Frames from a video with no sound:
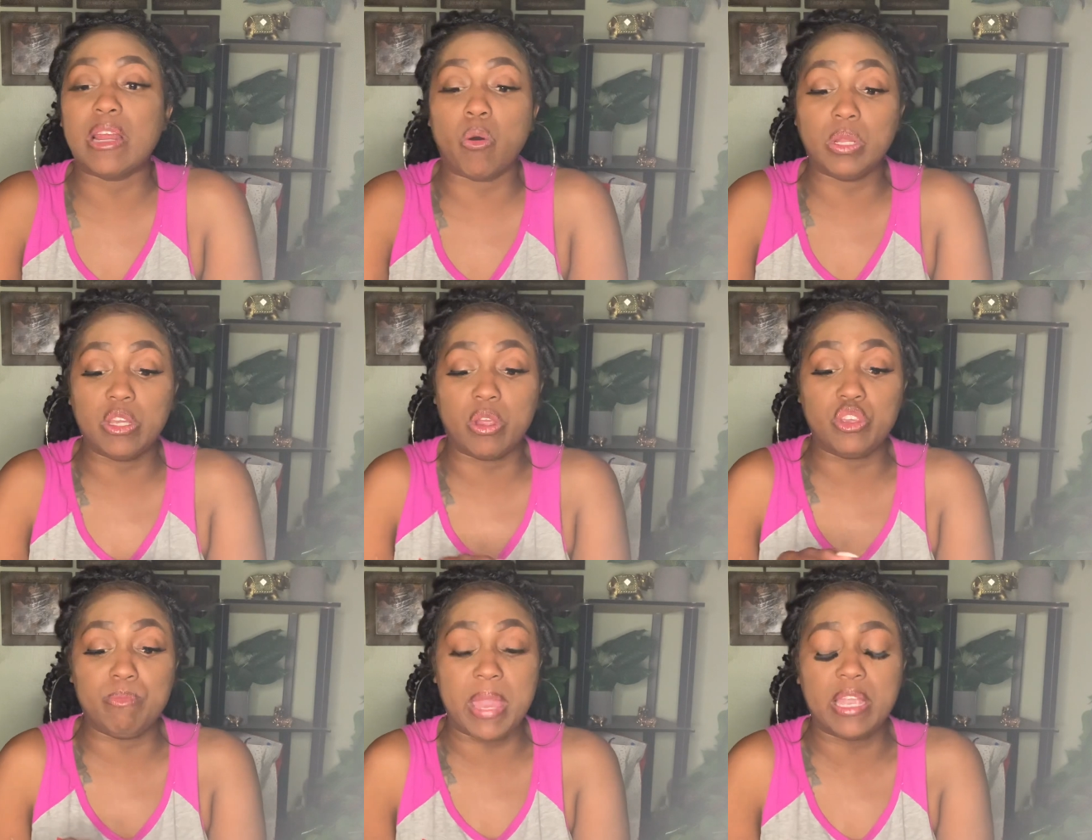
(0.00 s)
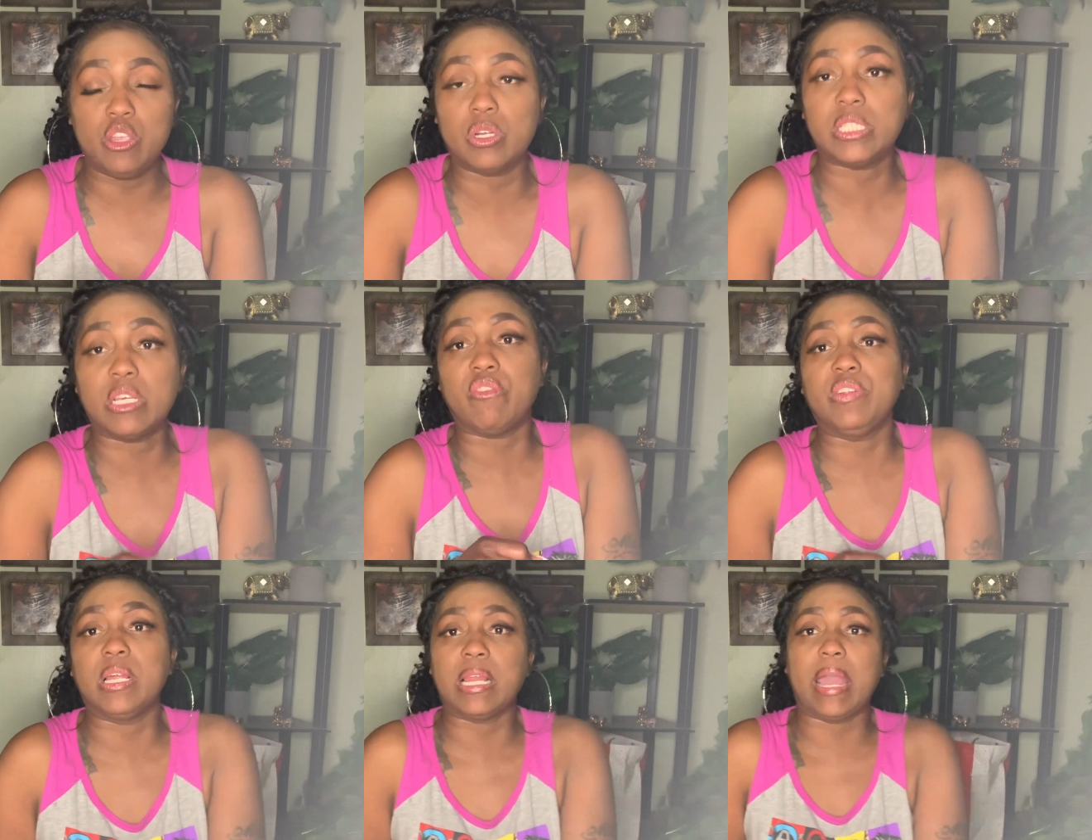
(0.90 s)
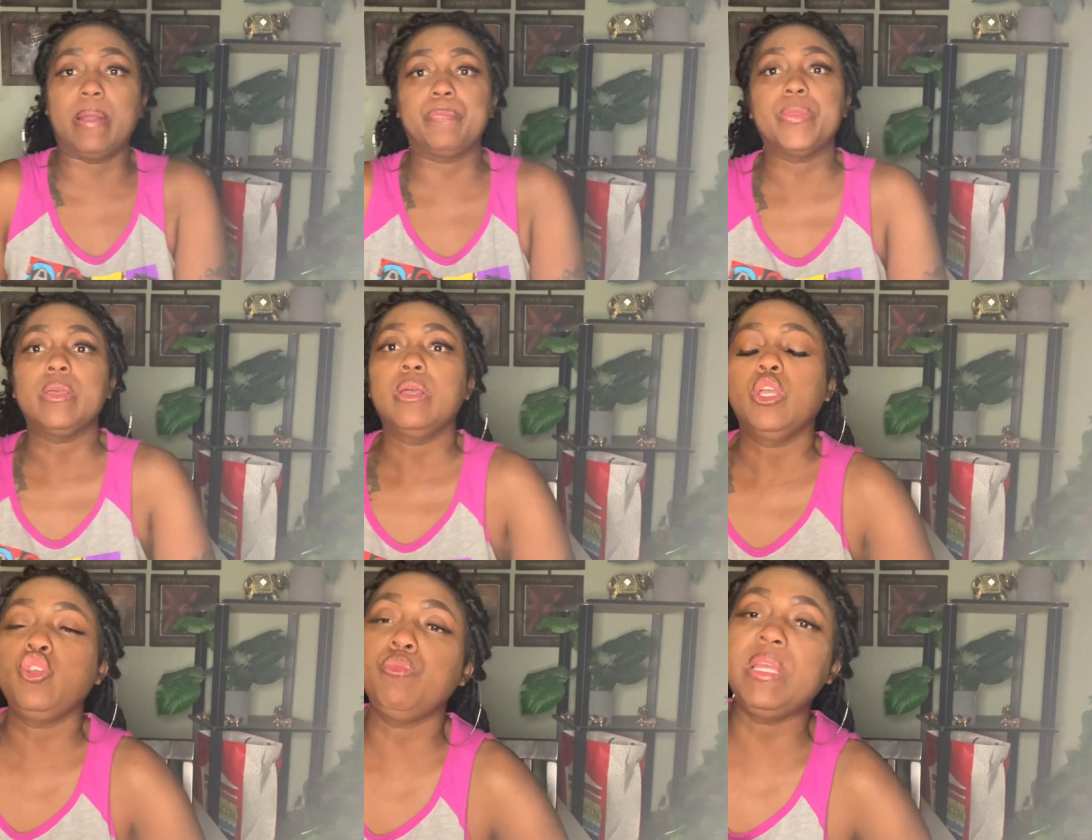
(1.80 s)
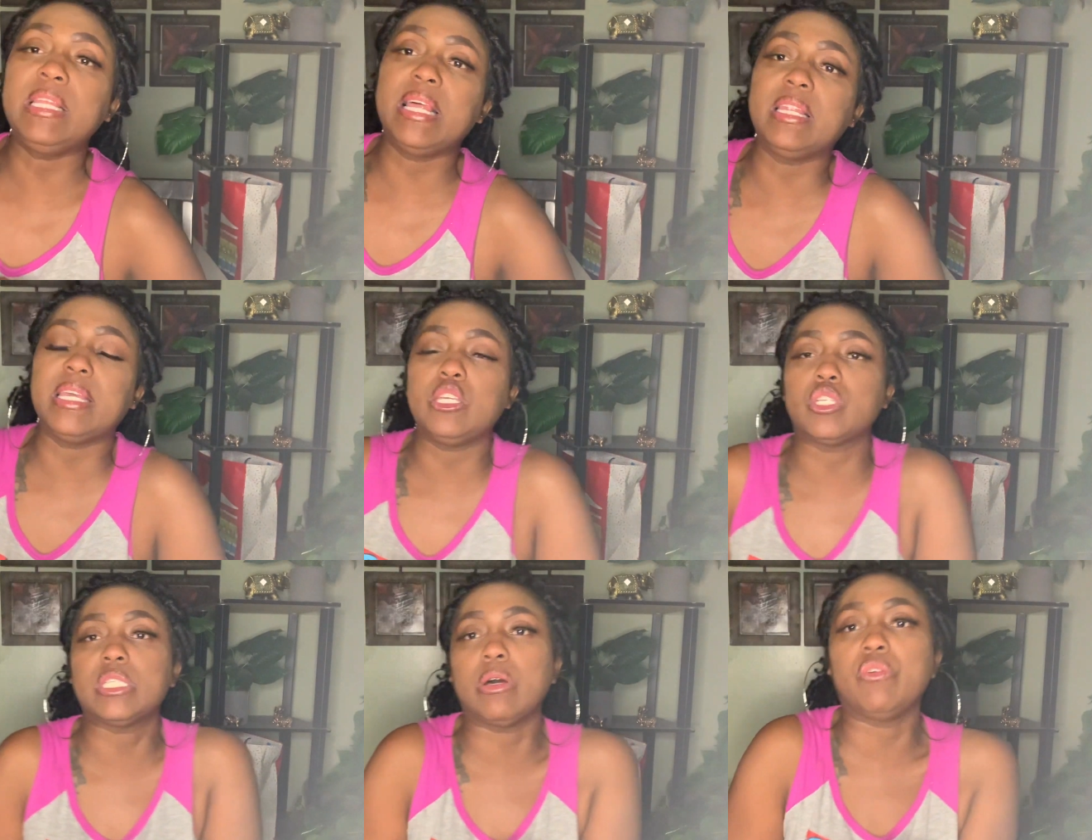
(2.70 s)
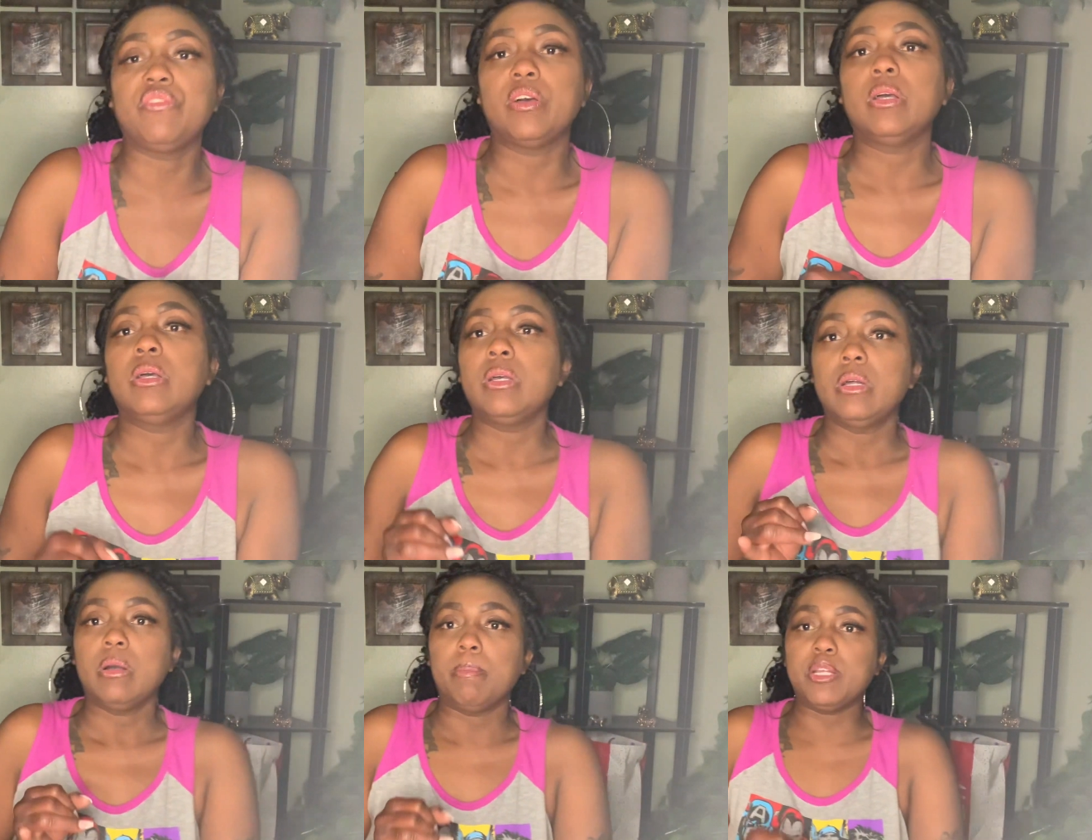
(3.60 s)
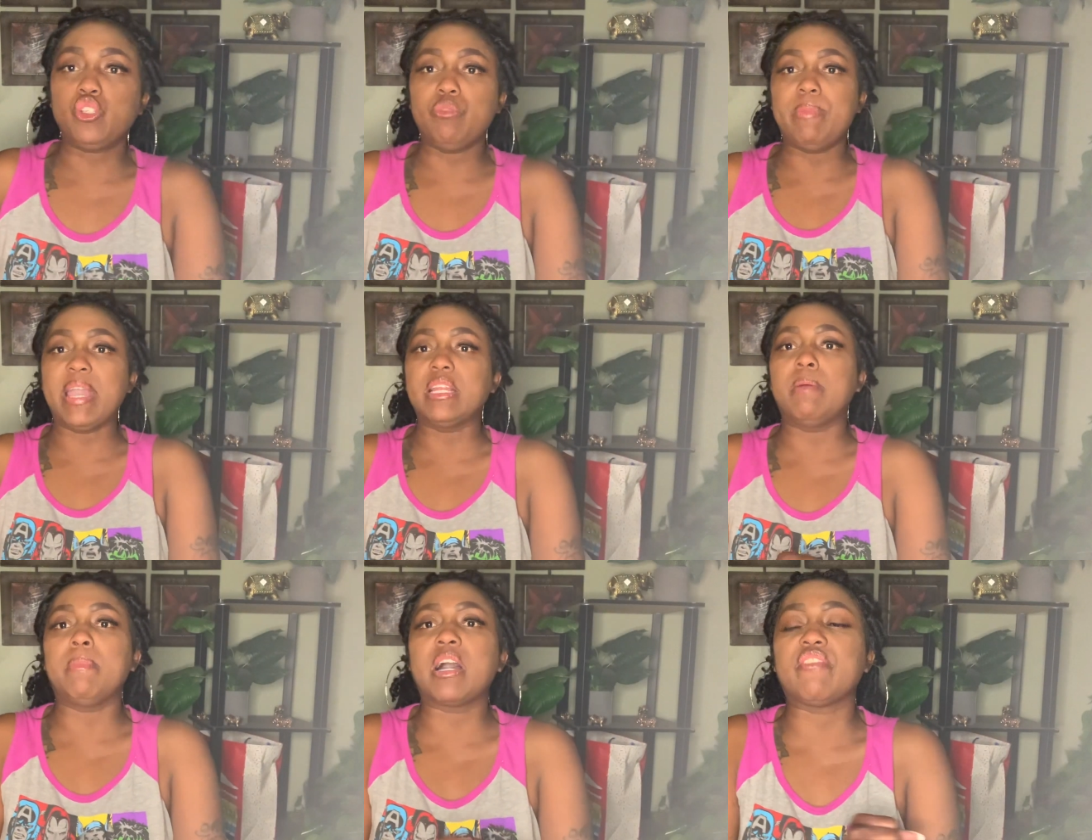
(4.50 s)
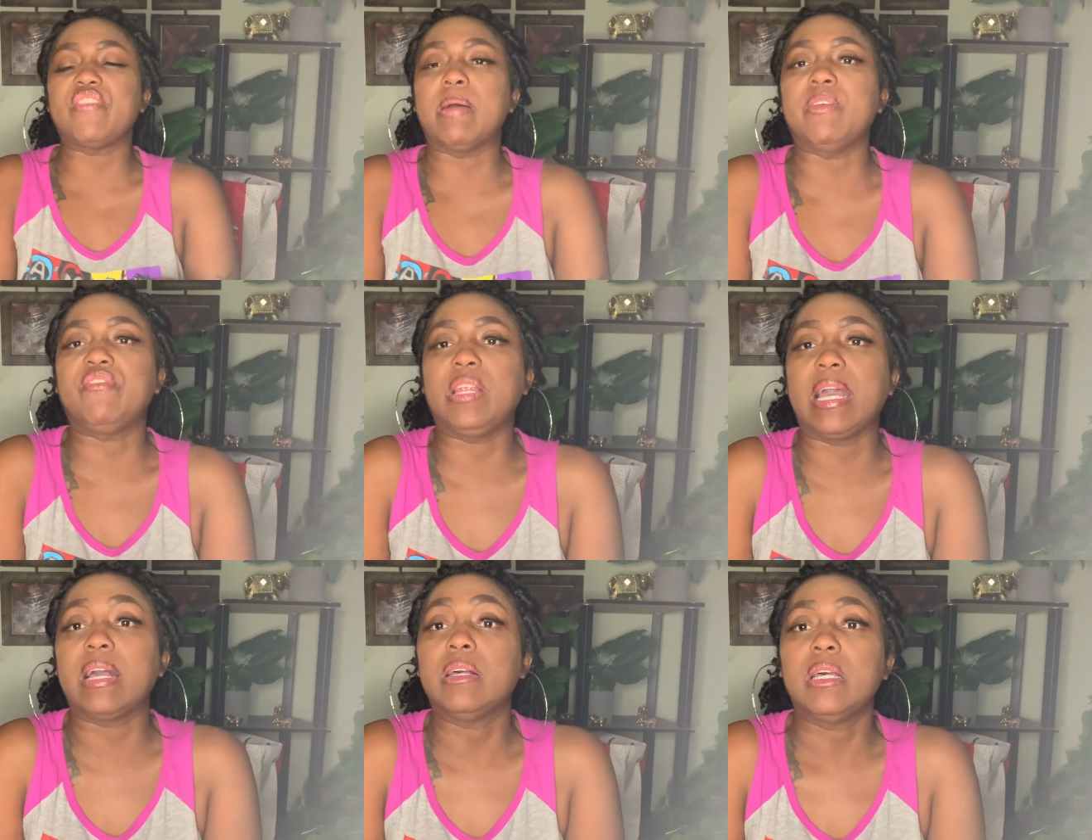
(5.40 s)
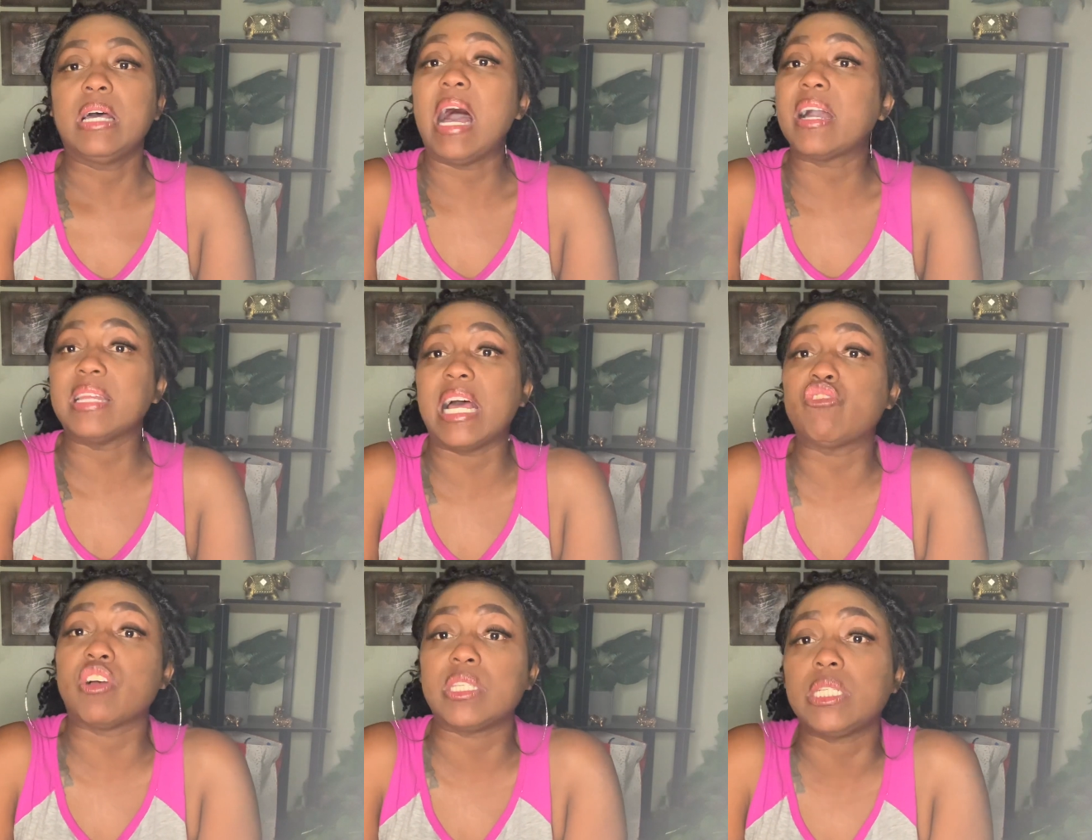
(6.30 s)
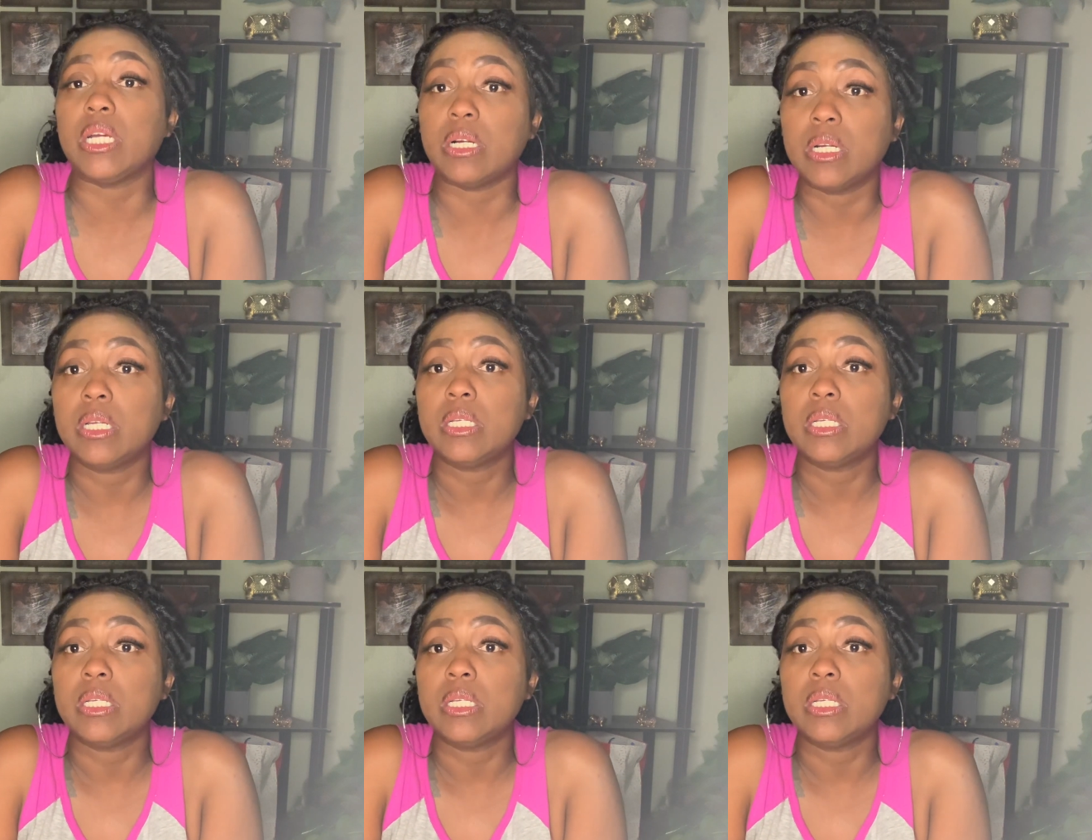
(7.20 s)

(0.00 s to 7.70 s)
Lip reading: only are you making yourself look like you belittling yourself, but you're making the Mucker family feel like, how can I trust her?